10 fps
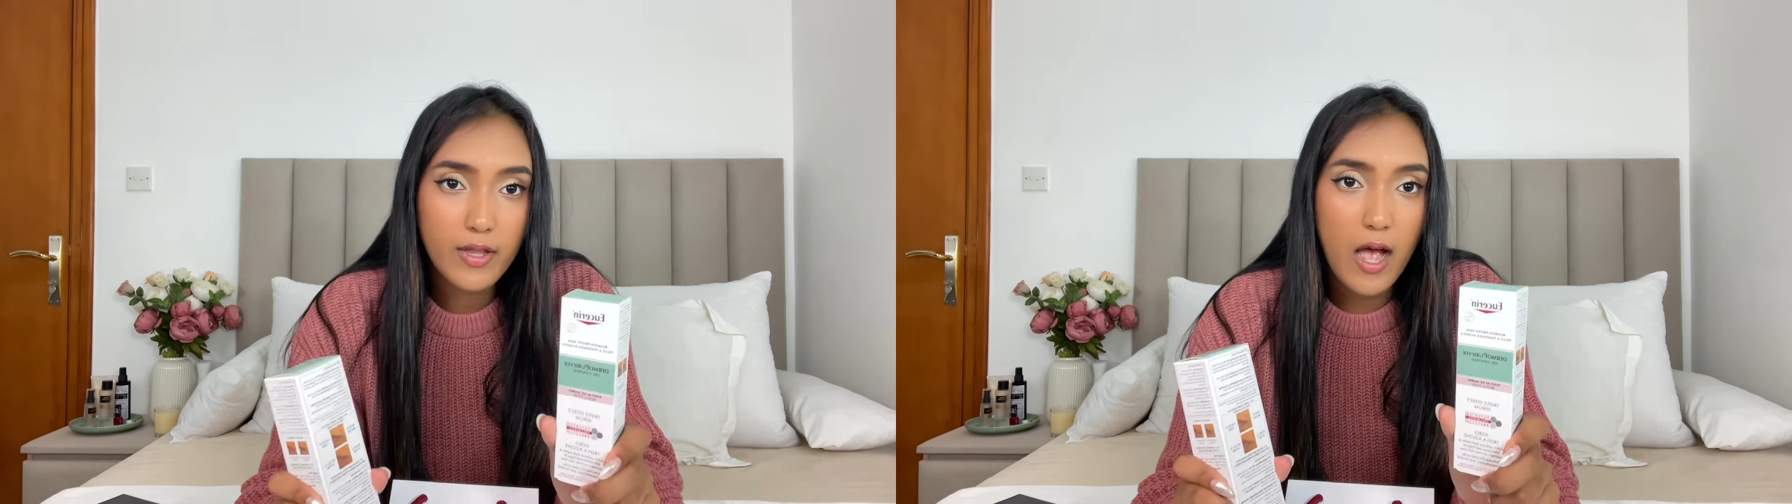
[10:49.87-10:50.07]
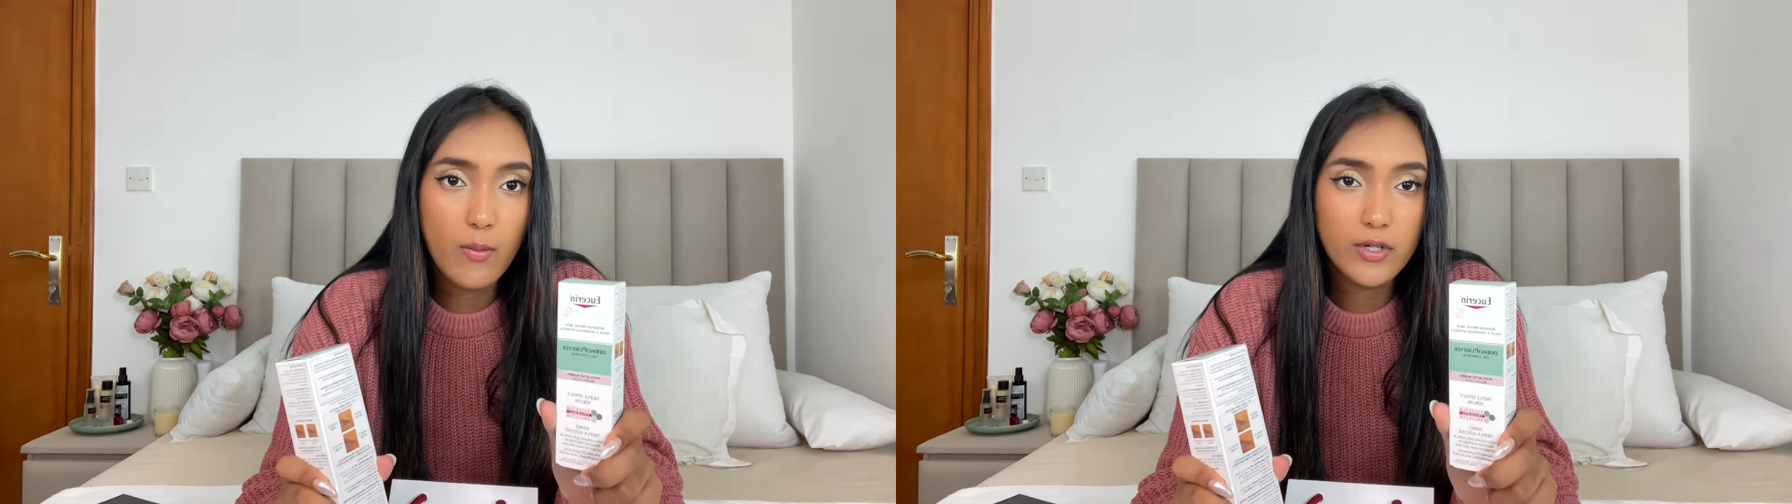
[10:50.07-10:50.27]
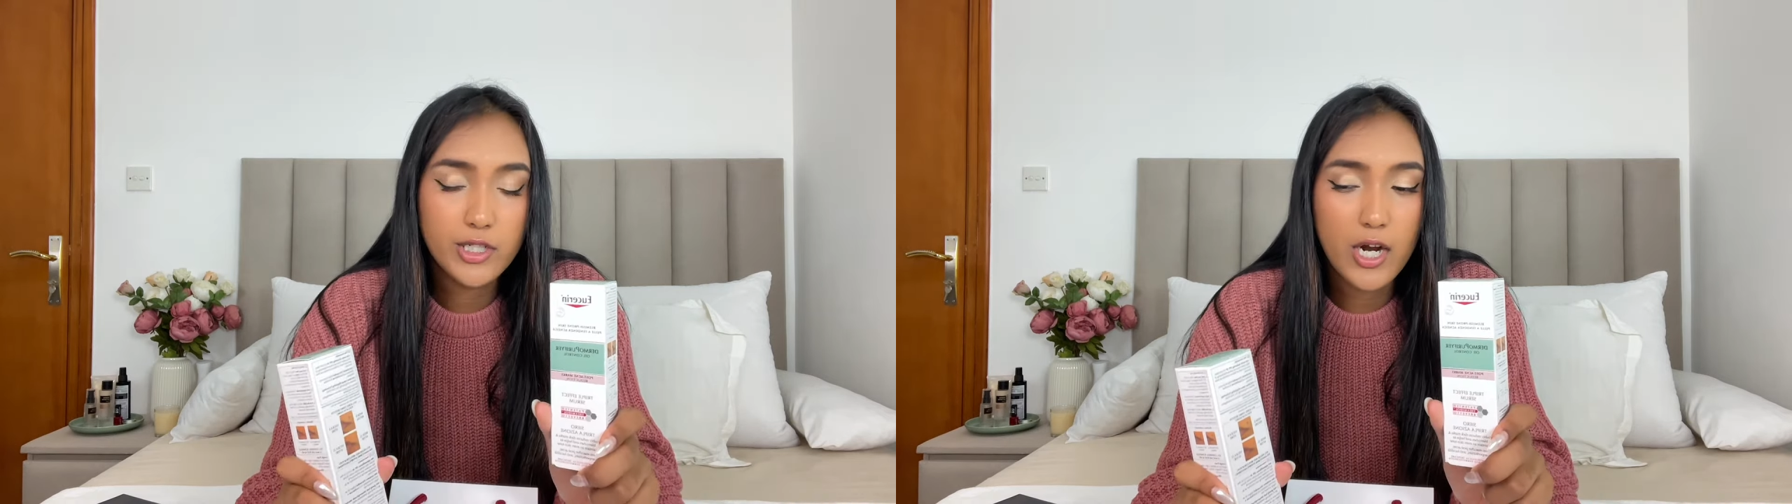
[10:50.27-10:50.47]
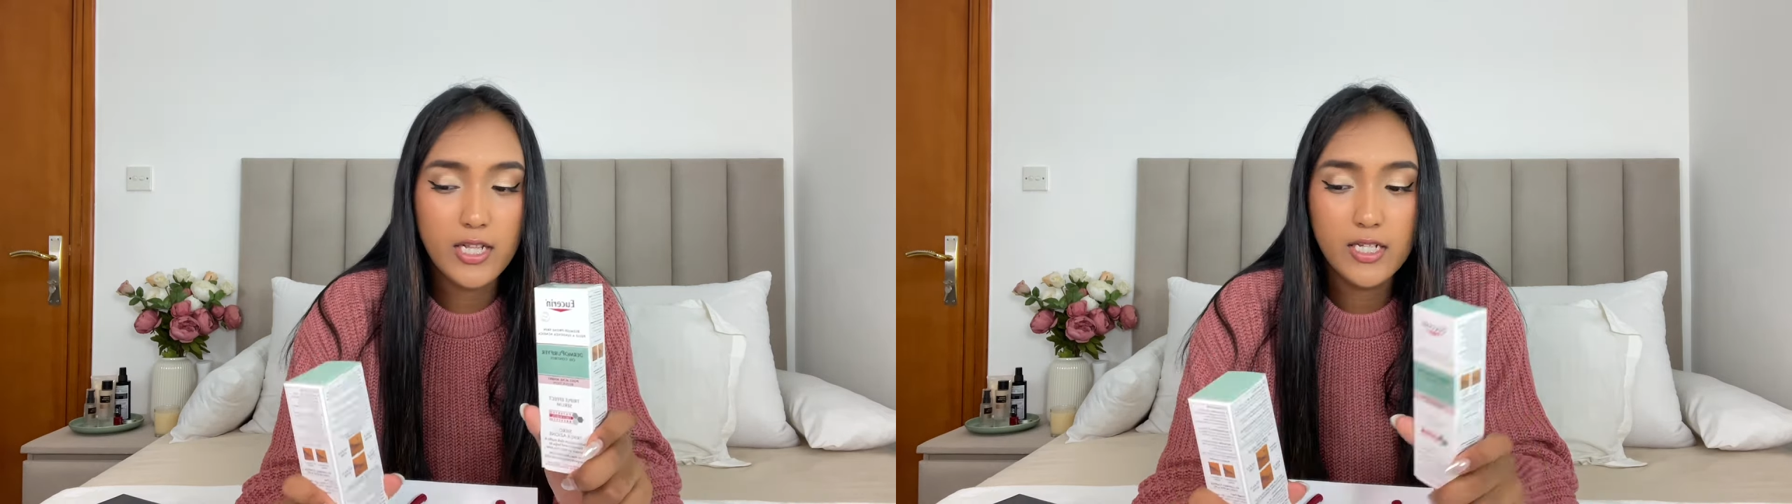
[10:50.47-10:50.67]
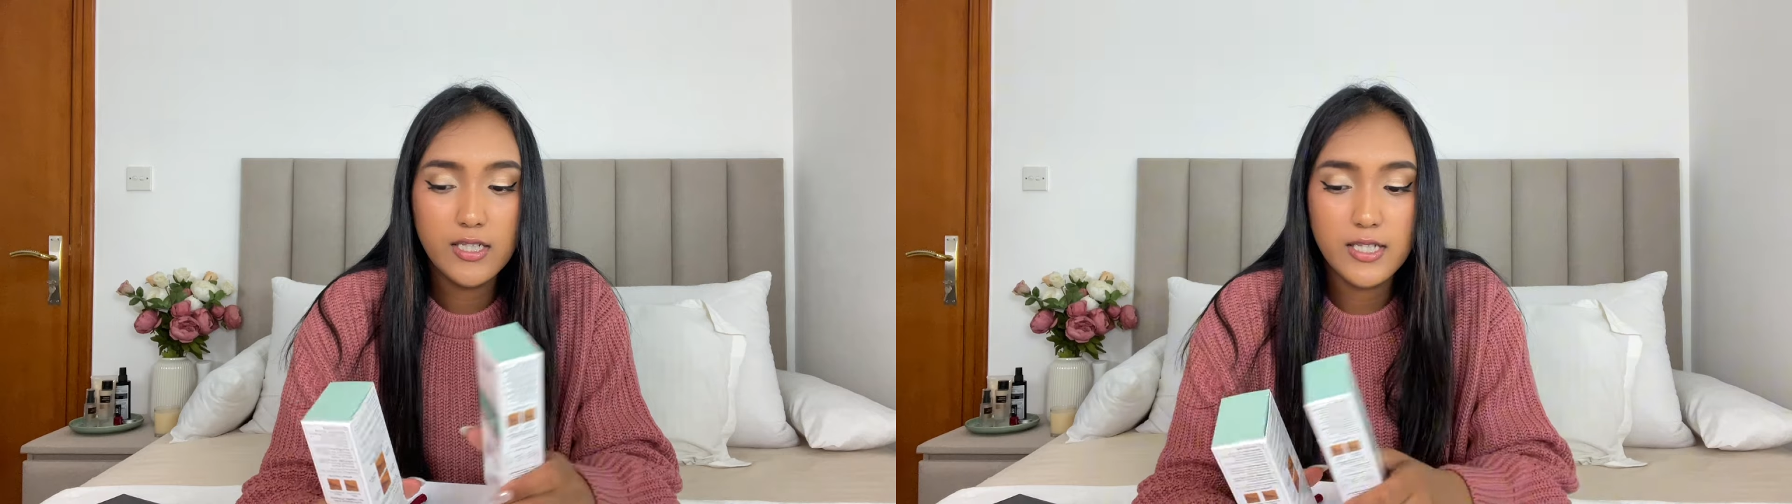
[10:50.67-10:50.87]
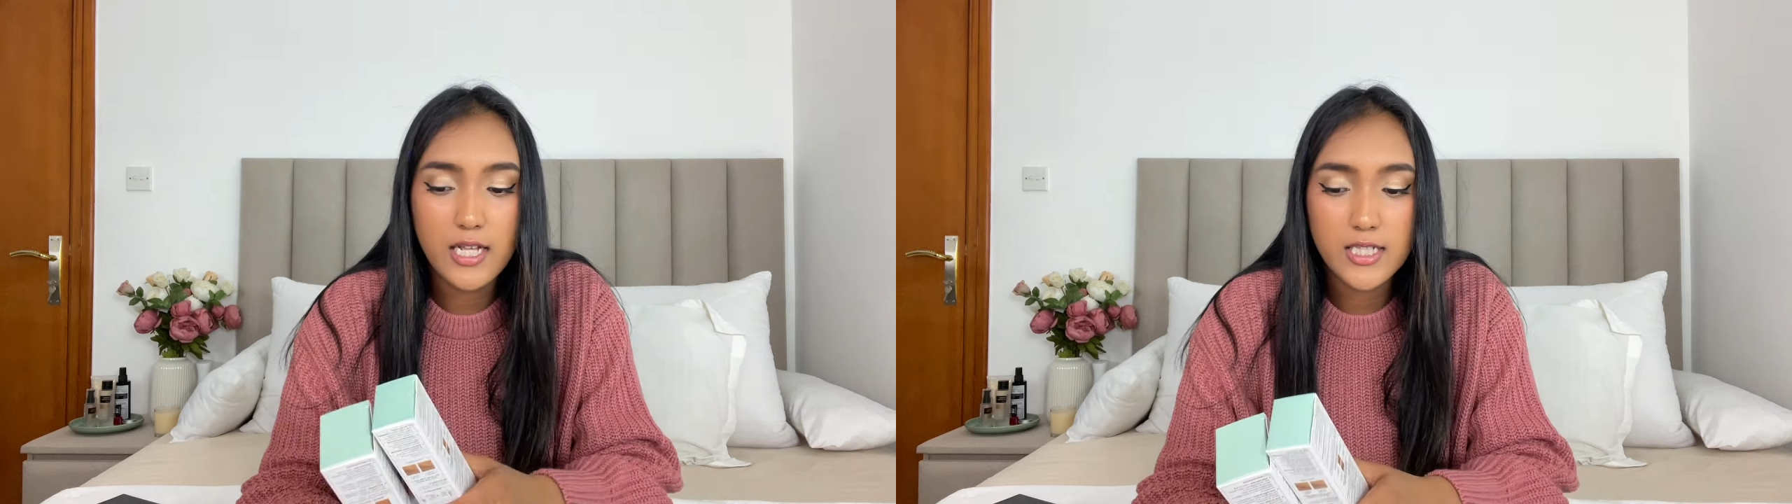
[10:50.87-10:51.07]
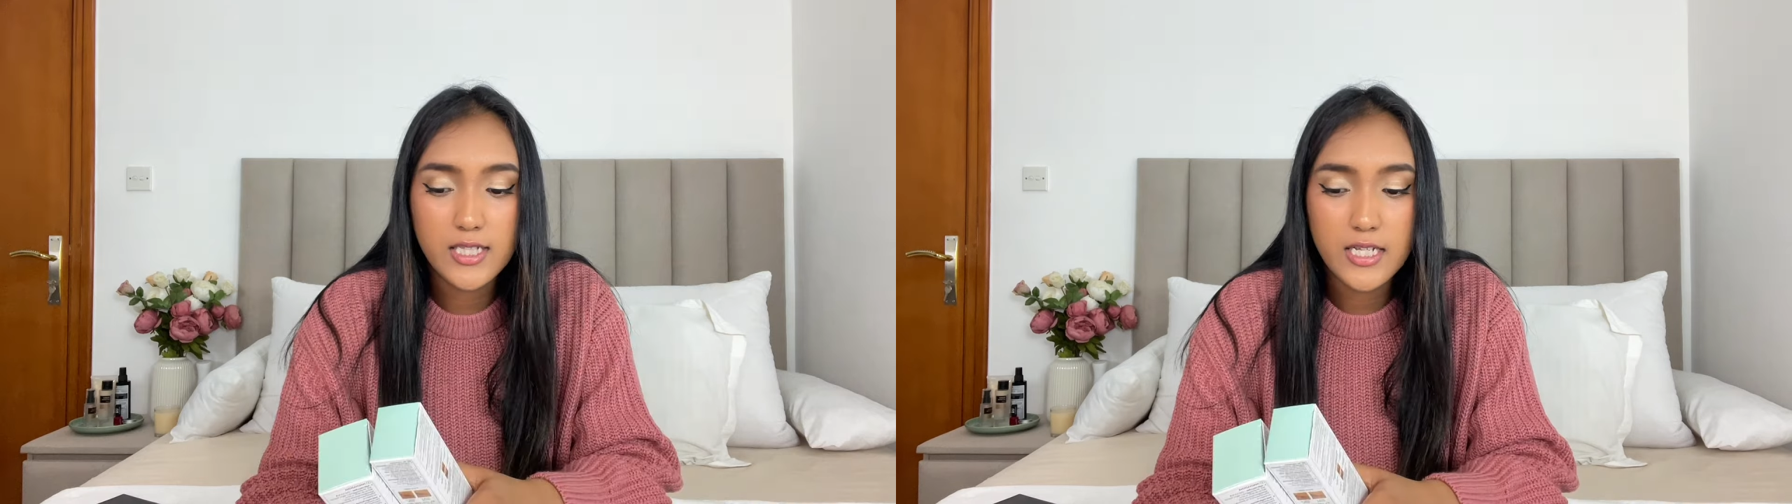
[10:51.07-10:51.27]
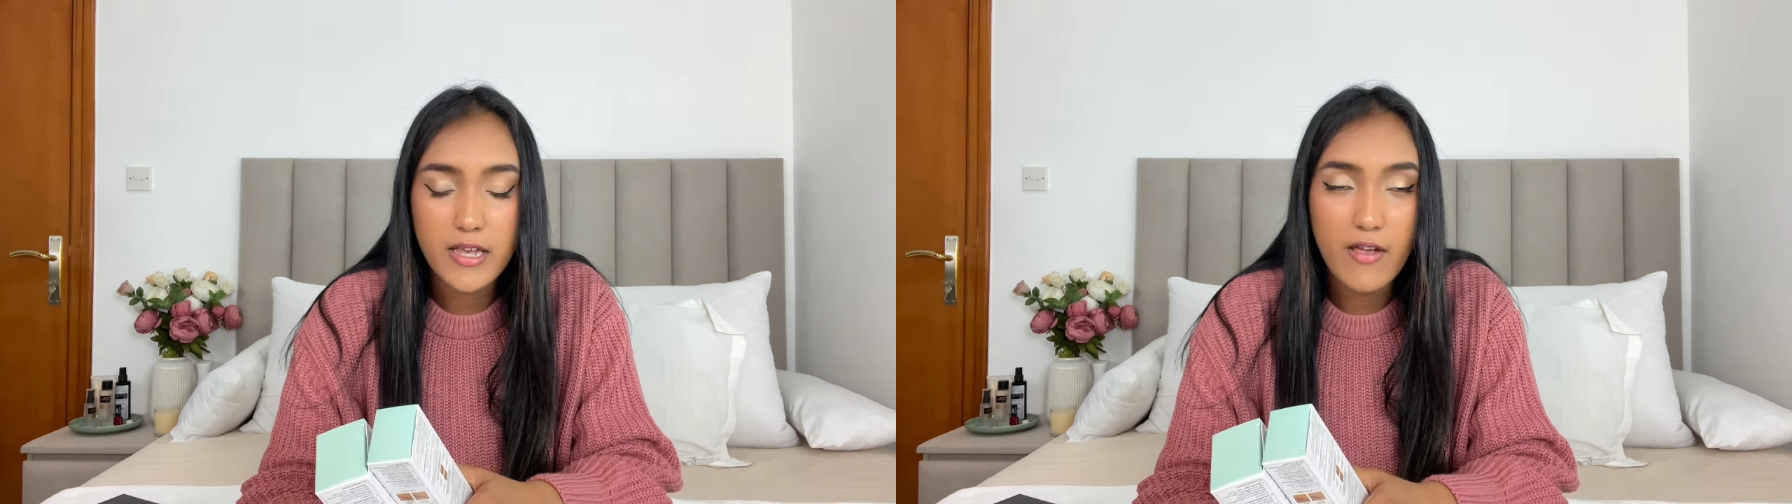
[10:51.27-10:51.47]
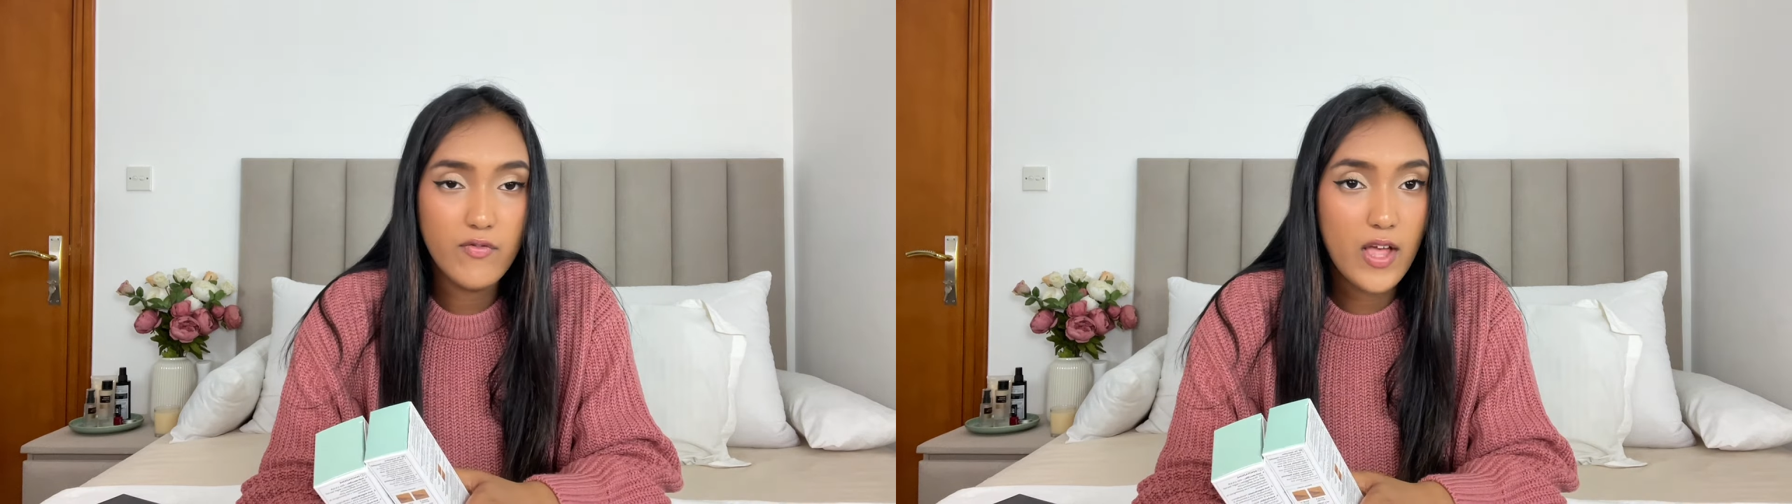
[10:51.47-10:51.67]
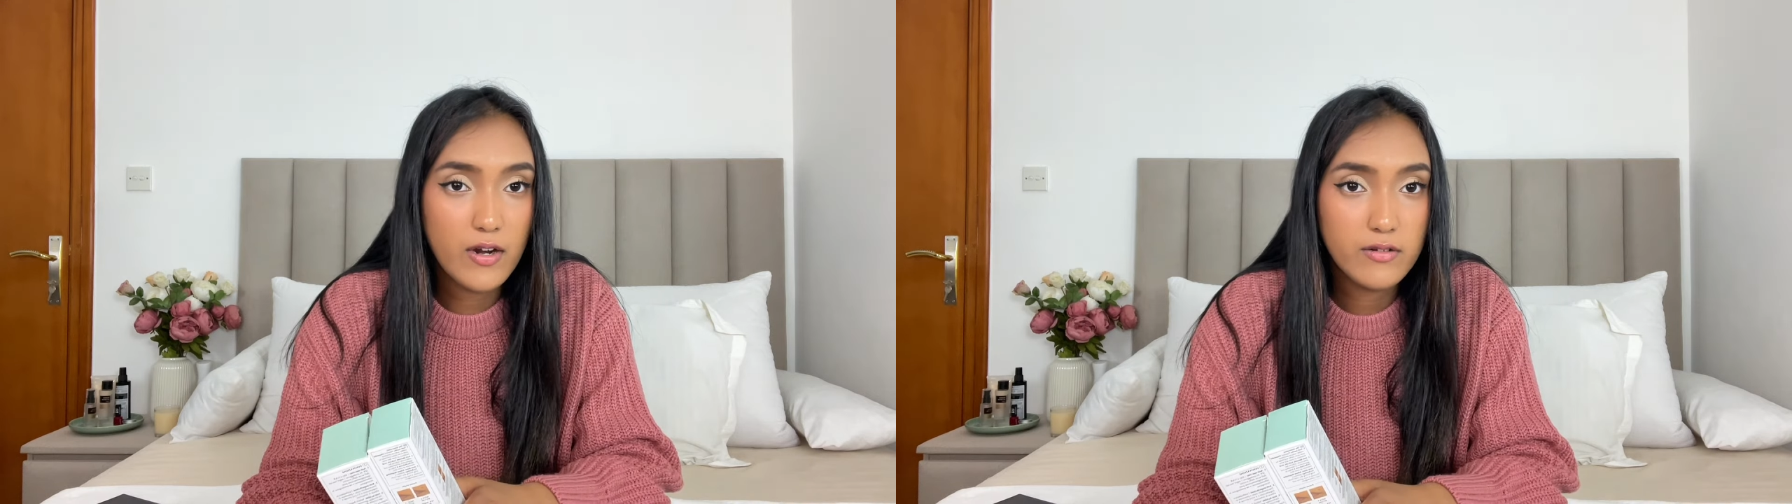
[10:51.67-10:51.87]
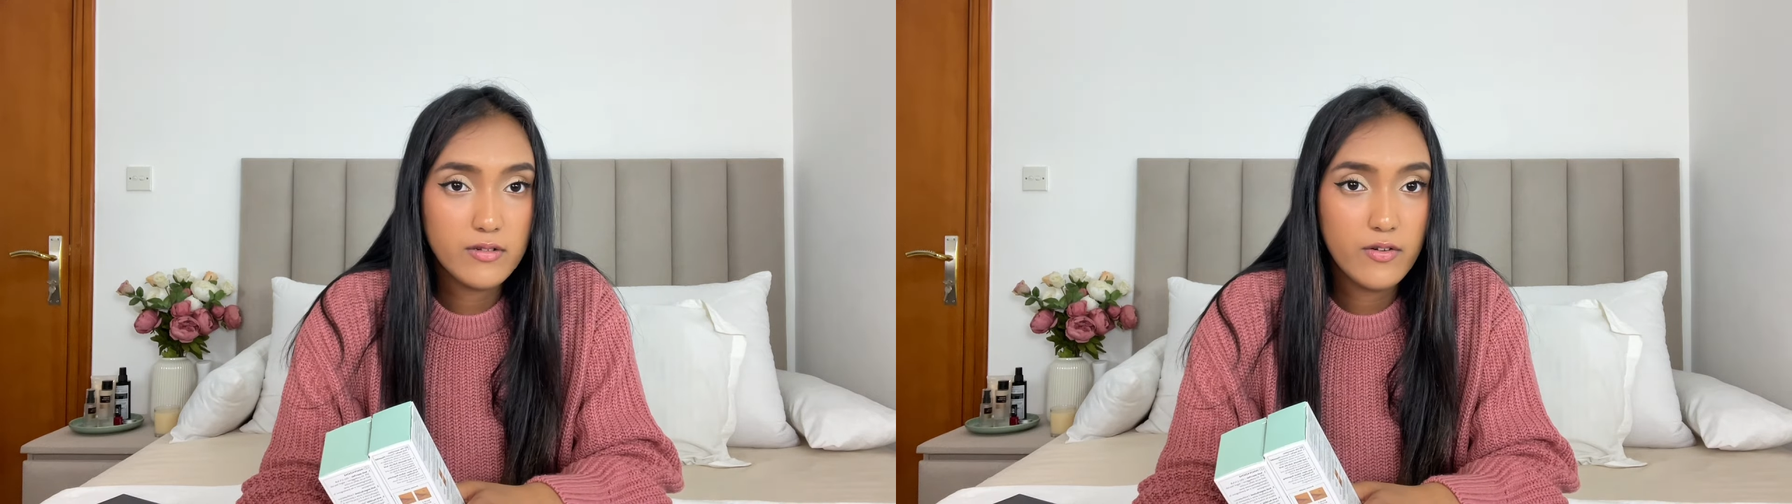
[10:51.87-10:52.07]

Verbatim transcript: i want to try this and see if that